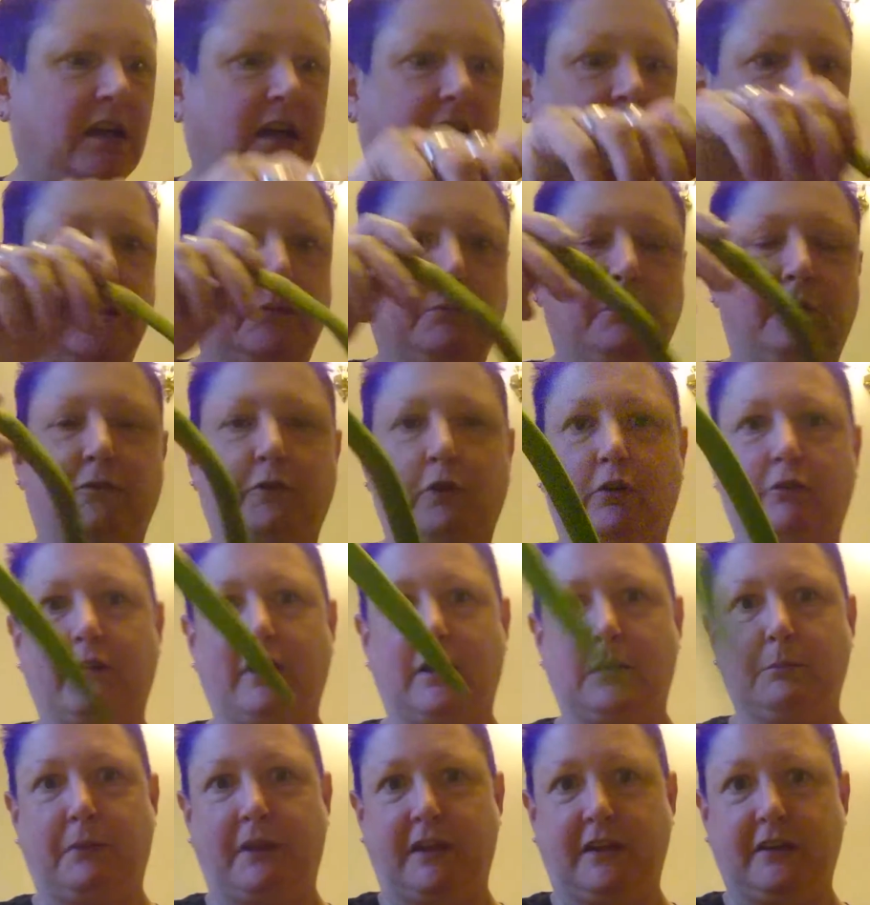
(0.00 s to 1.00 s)
and then we've got
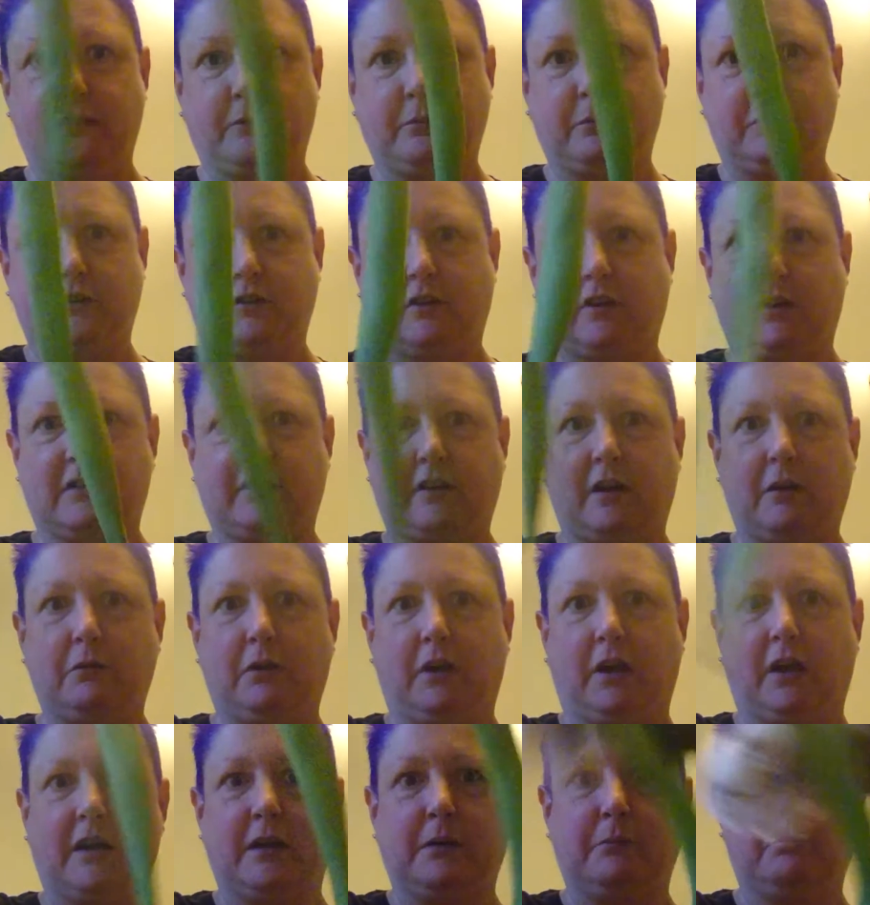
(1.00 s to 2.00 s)
runner beans, which I don't
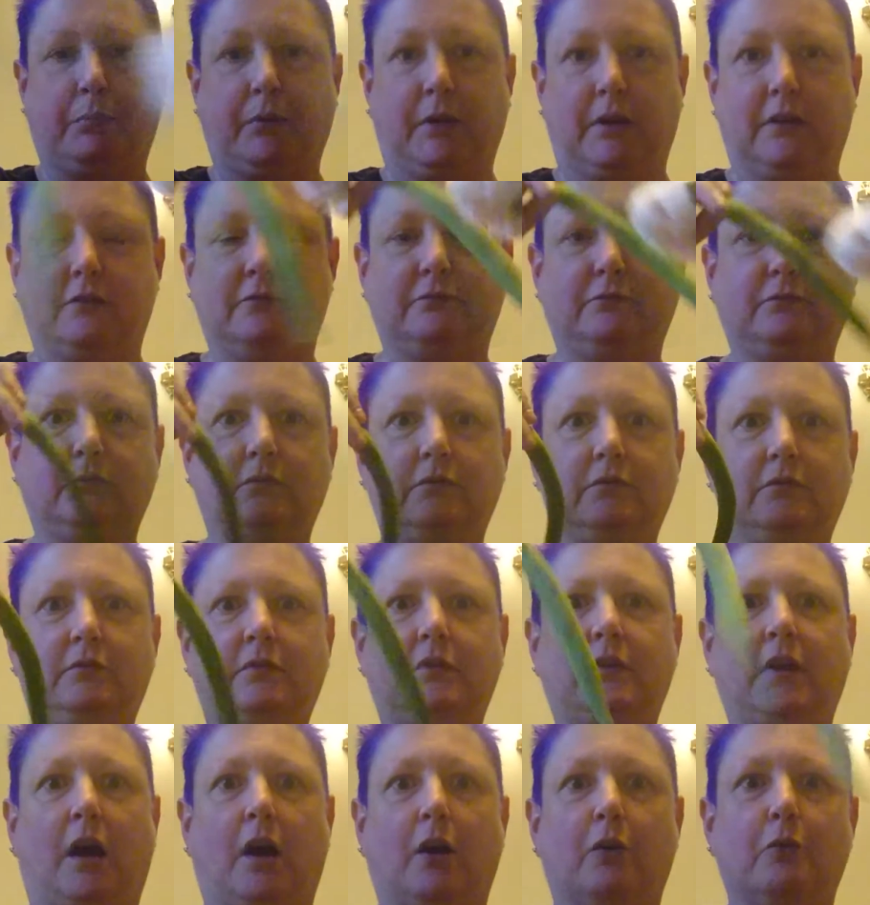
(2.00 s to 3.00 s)
like, but
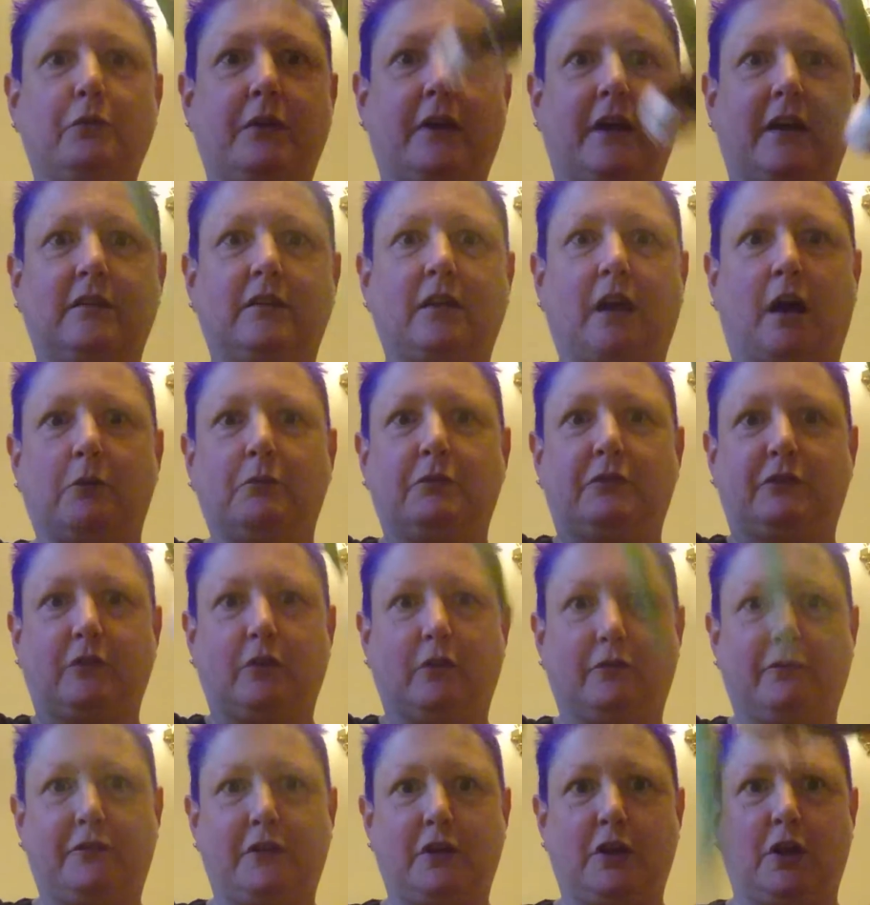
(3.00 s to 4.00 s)
no, it's
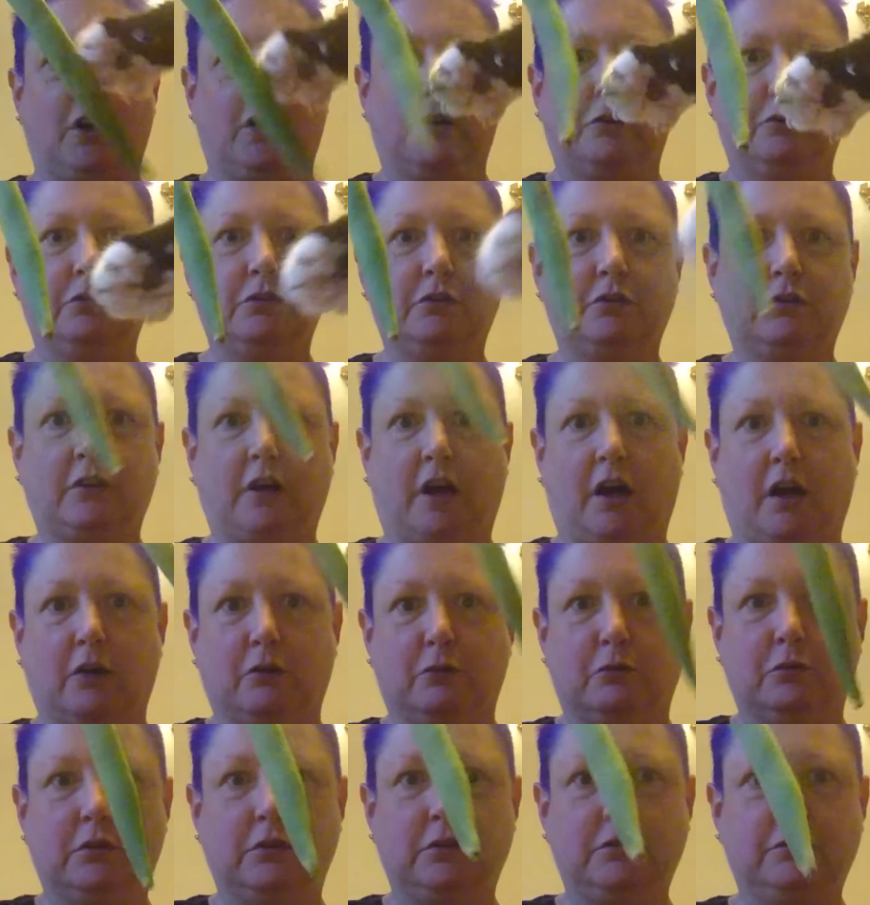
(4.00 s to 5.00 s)
not for you.
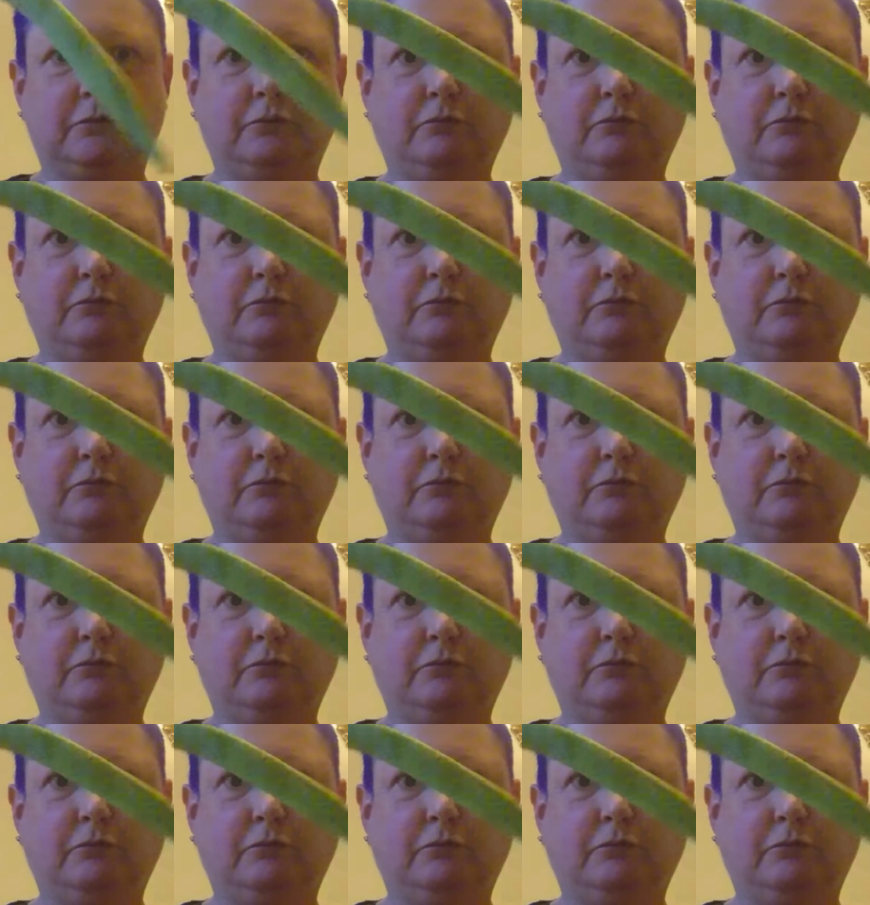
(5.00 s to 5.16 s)
No.